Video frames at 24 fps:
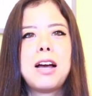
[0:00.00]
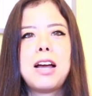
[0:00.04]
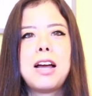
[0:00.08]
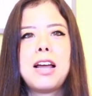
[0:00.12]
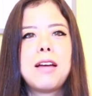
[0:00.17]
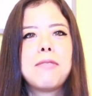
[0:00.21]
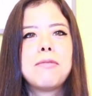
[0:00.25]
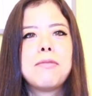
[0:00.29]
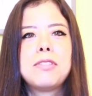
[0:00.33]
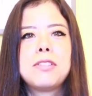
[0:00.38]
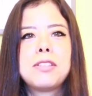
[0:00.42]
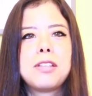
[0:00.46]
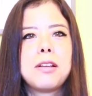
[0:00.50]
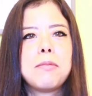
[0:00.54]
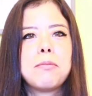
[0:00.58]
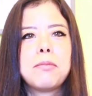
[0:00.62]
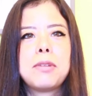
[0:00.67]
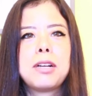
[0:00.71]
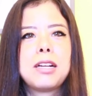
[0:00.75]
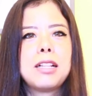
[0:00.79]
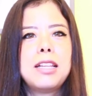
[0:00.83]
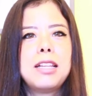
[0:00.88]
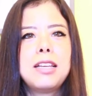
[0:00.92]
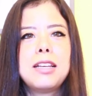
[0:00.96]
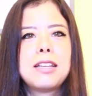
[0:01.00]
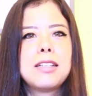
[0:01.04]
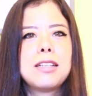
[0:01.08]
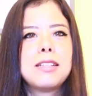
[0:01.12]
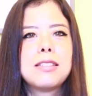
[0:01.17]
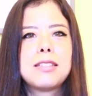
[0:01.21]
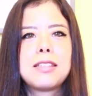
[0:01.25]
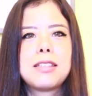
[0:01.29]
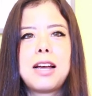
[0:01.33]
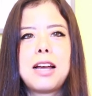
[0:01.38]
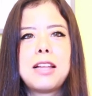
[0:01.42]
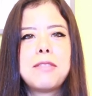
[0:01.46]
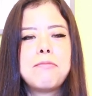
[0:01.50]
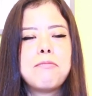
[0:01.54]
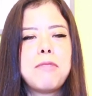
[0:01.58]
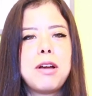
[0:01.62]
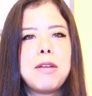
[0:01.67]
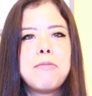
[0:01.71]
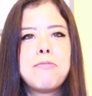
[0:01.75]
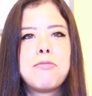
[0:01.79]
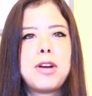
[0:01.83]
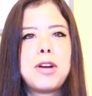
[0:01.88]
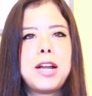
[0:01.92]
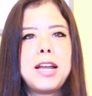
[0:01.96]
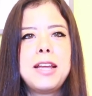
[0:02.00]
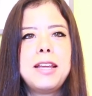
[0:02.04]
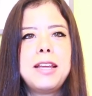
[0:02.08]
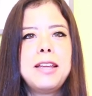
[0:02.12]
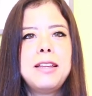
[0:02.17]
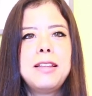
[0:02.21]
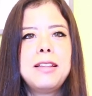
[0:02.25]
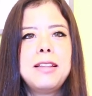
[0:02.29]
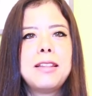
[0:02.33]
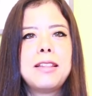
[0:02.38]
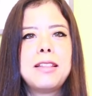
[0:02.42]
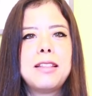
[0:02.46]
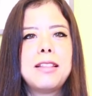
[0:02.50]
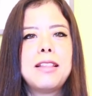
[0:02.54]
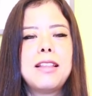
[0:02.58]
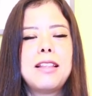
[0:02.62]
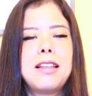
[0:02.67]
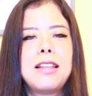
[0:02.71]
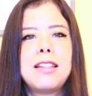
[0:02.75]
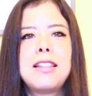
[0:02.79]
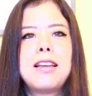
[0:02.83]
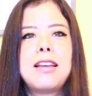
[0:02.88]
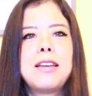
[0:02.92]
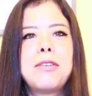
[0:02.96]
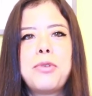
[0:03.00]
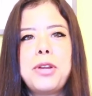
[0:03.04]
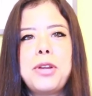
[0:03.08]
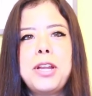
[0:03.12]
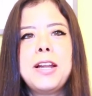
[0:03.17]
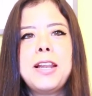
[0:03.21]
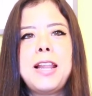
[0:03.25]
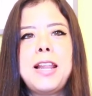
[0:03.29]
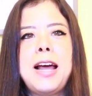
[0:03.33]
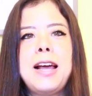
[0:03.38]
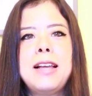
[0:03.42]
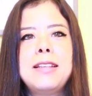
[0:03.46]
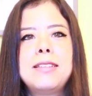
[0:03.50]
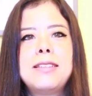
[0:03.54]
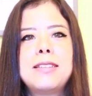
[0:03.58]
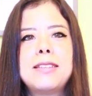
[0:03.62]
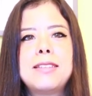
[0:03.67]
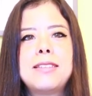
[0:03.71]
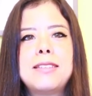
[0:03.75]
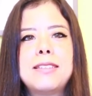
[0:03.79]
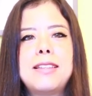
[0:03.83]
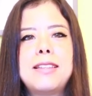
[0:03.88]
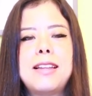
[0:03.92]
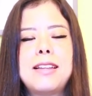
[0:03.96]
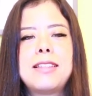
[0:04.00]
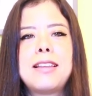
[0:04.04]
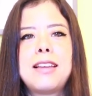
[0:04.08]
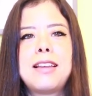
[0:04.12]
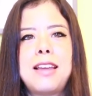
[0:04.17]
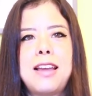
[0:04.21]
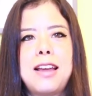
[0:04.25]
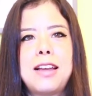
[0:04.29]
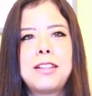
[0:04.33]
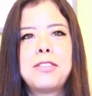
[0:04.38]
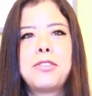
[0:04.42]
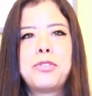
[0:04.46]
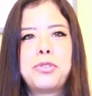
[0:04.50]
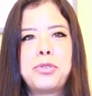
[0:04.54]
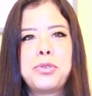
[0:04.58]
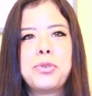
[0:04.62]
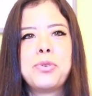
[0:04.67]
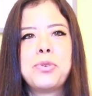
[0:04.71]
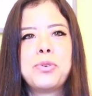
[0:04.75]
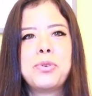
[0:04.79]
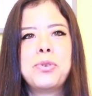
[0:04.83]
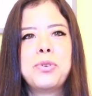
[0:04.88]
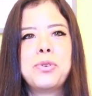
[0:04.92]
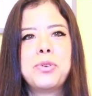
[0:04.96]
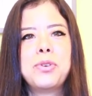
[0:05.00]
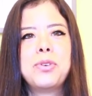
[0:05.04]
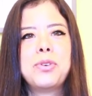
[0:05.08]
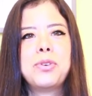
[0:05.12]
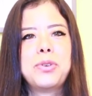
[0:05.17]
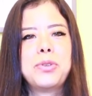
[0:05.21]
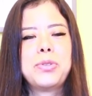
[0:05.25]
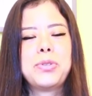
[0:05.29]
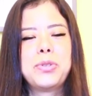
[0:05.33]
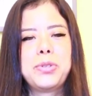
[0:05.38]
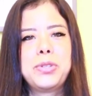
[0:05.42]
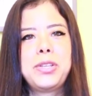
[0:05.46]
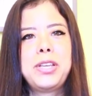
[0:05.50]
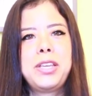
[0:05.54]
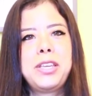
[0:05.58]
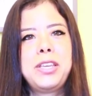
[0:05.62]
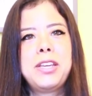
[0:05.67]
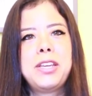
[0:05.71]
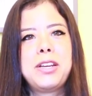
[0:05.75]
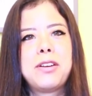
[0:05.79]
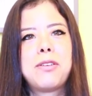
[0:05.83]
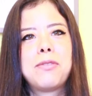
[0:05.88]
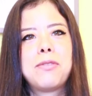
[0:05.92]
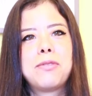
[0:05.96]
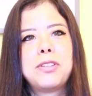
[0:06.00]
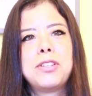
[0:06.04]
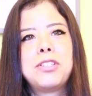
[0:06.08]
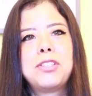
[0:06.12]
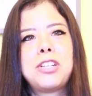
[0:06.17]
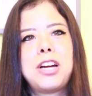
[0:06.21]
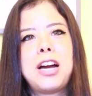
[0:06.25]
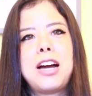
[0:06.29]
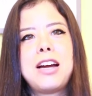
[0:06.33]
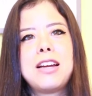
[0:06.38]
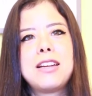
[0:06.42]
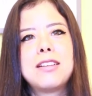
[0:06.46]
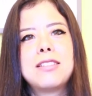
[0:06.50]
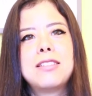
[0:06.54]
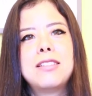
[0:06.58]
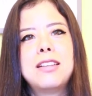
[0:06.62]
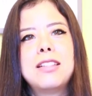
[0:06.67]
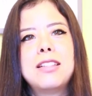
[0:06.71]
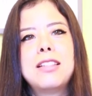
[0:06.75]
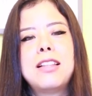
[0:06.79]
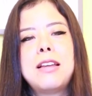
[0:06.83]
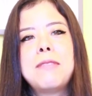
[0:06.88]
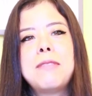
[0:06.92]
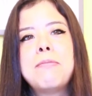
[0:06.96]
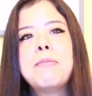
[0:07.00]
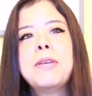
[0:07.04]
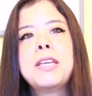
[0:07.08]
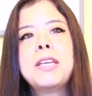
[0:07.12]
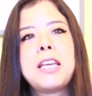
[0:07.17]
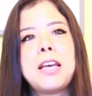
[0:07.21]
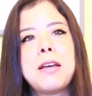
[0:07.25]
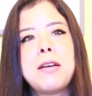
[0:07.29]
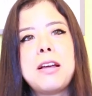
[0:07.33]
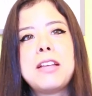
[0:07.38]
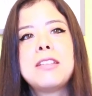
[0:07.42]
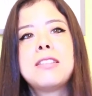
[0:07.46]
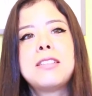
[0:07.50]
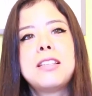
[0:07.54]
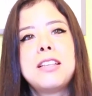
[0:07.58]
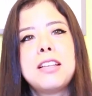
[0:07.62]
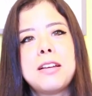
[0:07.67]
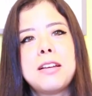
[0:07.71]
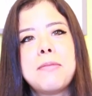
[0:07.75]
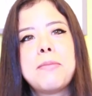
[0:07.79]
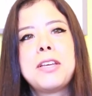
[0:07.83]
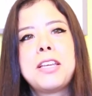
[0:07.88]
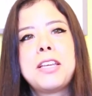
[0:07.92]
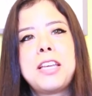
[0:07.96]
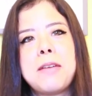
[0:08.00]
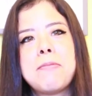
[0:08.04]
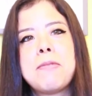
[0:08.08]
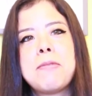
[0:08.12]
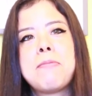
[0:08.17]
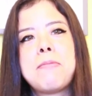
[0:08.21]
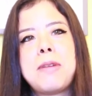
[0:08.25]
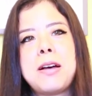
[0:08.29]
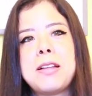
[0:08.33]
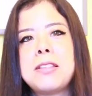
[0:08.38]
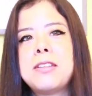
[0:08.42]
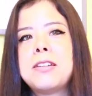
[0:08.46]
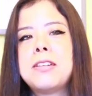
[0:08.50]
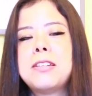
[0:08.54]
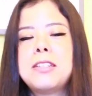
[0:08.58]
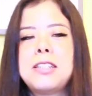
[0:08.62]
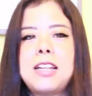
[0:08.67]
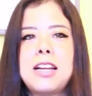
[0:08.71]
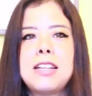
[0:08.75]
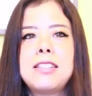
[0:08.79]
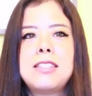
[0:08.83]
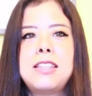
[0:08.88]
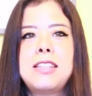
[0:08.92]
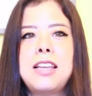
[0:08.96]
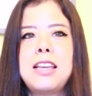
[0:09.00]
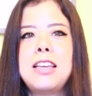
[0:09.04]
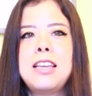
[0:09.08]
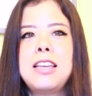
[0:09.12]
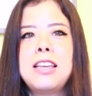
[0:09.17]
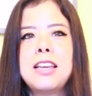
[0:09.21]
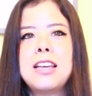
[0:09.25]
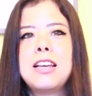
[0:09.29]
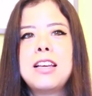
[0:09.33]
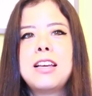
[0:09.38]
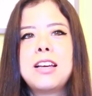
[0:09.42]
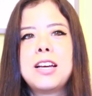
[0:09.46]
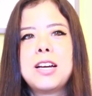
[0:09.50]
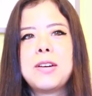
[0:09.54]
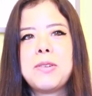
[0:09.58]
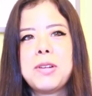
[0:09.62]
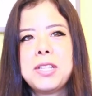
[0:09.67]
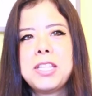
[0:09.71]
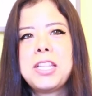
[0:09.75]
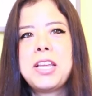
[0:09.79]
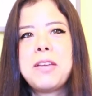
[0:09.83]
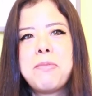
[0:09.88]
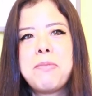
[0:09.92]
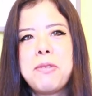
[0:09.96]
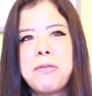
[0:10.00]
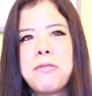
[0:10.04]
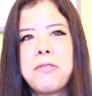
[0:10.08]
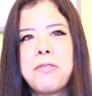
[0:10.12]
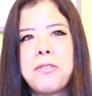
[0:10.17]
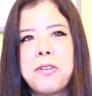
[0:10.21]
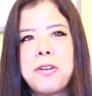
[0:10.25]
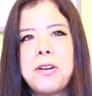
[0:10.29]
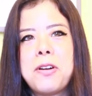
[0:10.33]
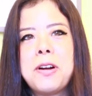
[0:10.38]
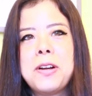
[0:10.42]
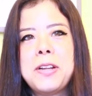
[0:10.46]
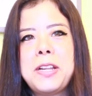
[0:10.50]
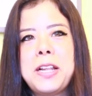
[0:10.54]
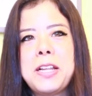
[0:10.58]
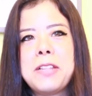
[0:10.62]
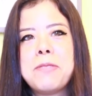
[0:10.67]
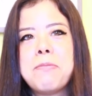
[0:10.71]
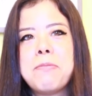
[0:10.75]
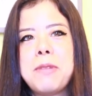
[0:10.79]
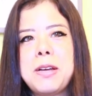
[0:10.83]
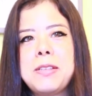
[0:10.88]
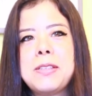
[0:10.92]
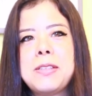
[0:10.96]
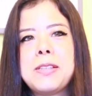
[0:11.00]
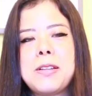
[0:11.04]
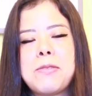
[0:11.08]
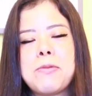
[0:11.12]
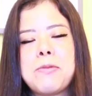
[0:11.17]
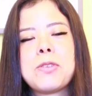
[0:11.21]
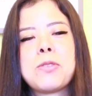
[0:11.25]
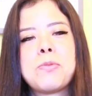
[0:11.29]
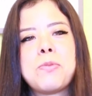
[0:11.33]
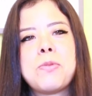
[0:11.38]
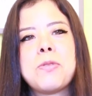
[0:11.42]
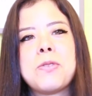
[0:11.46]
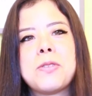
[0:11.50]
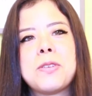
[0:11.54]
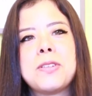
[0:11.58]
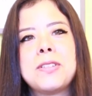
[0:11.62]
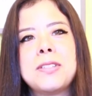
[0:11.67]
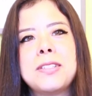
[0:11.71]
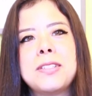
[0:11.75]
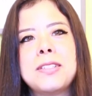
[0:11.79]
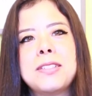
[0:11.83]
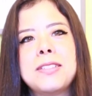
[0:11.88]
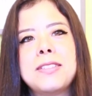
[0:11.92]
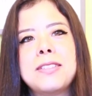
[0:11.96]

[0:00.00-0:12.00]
I had some click inside my brain, and I realized that I had to to take care of the child. And I became, I think I became a mother in that day, one day before that my son was born.